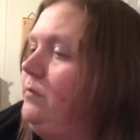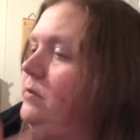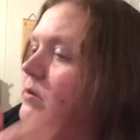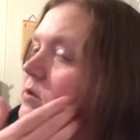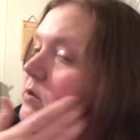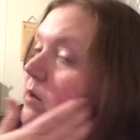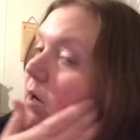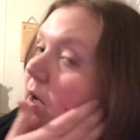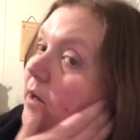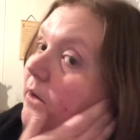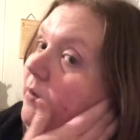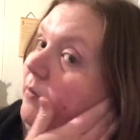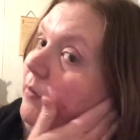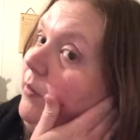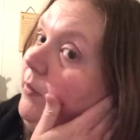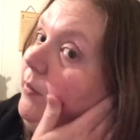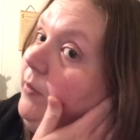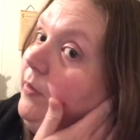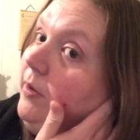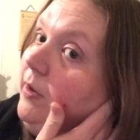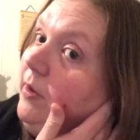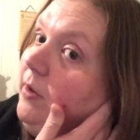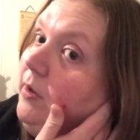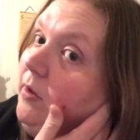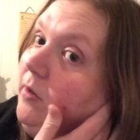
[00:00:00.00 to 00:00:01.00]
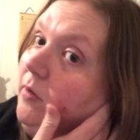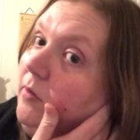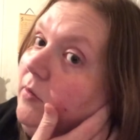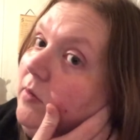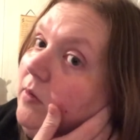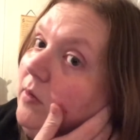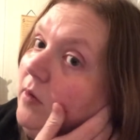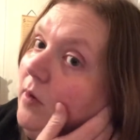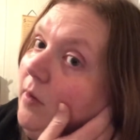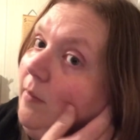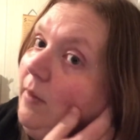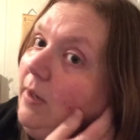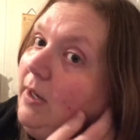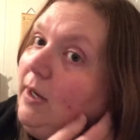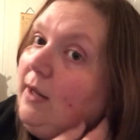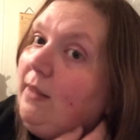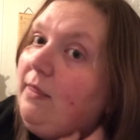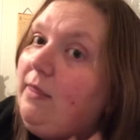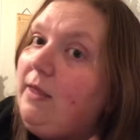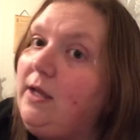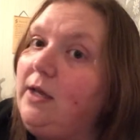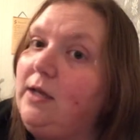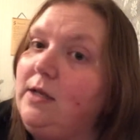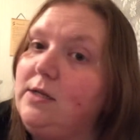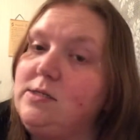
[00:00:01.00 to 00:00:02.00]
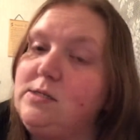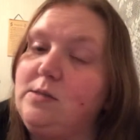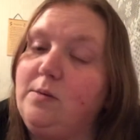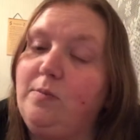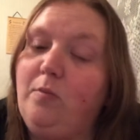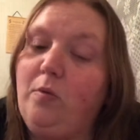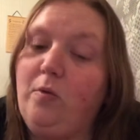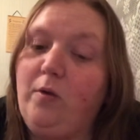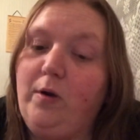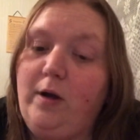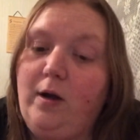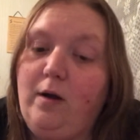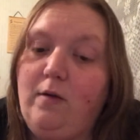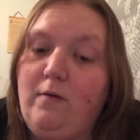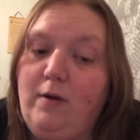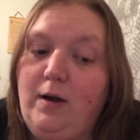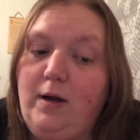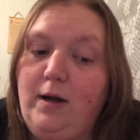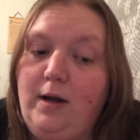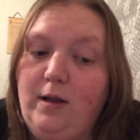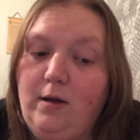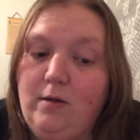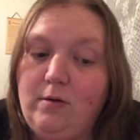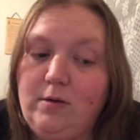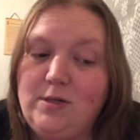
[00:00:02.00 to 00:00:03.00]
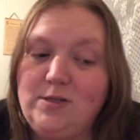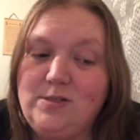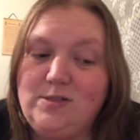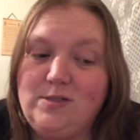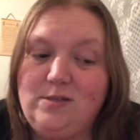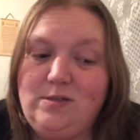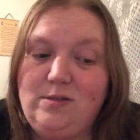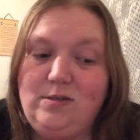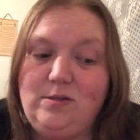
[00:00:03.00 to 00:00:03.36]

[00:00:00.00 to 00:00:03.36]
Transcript: So I don't know what to do. I mean, I think at some point, not right now because we